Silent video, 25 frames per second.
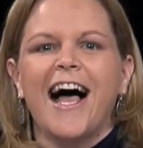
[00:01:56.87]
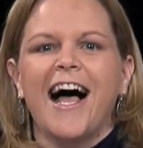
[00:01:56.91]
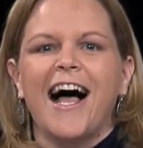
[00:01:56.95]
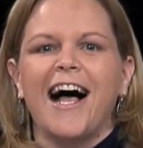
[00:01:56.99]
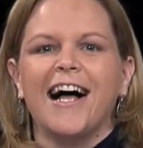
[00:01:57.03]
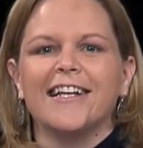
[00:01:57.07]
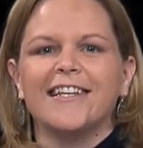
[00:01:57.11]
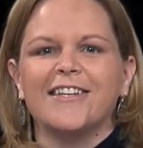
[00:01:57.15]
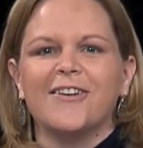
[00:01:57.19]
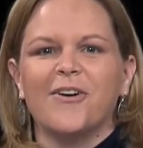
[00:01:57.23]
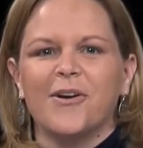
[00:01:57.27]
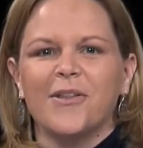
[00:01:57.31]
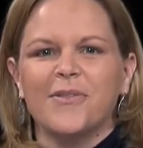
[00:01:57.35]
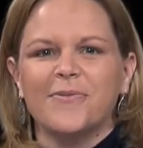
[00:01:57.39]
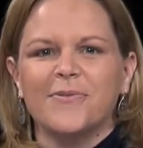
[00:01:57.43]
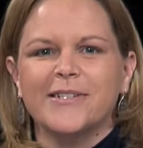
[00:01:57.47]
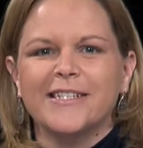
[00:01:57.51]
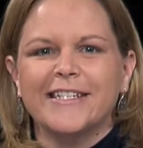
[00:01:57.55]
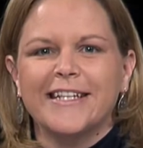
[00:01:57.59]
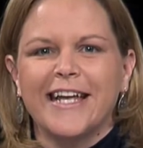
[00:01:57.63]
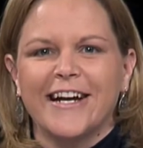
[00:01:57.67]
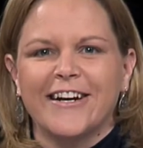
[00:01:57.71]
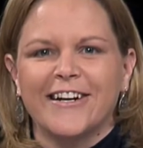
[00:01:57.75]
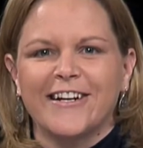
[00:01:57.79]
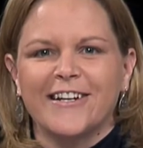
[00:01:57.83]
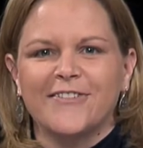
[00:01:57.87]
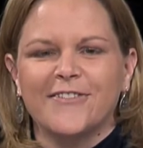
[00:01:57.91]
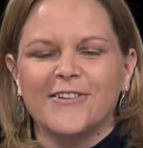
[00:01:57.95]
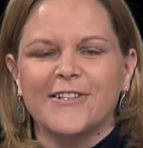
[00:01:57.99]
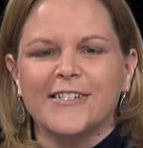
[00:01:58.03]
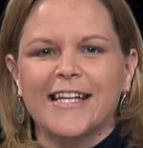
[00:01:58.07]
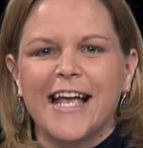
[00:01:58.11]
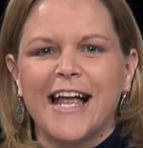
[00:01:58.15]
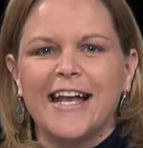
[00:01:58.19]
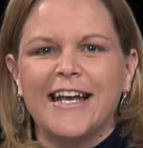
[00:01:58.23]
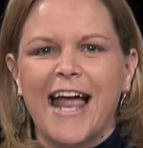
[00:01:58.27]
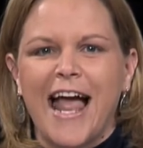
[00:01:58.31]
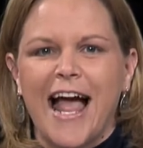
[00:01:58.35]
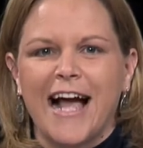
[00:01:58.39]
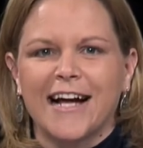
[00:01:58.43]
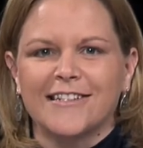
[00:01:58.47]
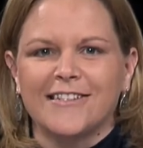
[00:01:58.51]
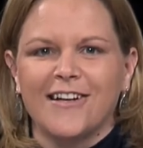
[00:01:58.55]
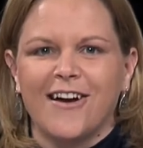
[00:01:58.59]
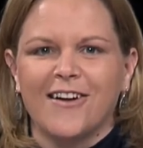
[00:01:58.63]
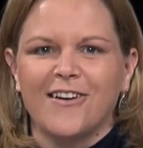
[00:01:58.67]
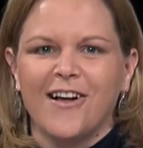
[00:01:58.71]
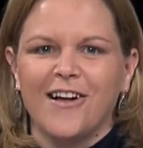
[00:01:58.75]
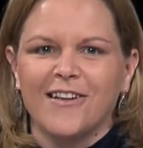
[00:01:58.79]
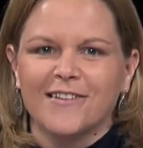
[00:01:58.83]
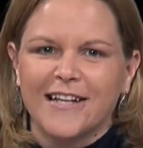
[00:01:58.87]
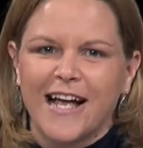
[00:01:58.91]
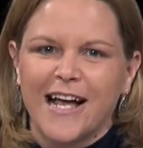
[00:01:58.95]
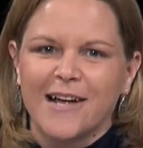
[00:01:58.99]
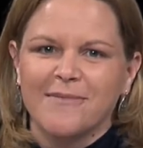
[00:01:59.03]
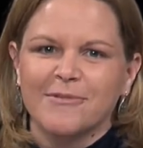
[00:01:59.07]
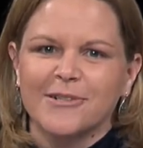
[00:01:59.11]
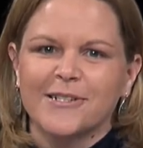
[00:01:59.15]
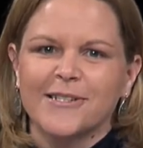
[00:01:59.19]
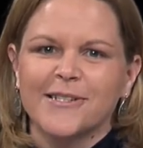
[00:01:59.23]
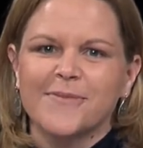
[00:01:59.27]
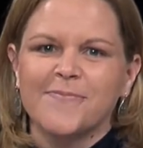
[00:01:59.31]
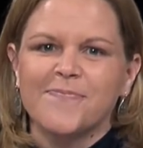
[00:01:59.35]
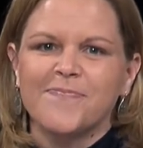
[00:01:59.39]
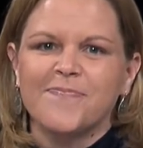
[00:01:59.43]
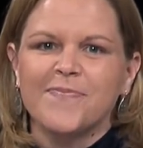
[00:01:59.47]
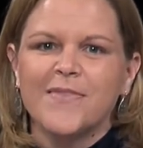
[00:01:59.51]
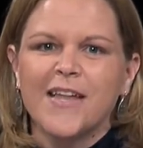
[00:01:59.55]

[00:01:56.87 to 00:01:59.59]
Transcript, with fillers: on Northwoods Caregivers and Act on Alzheimer's.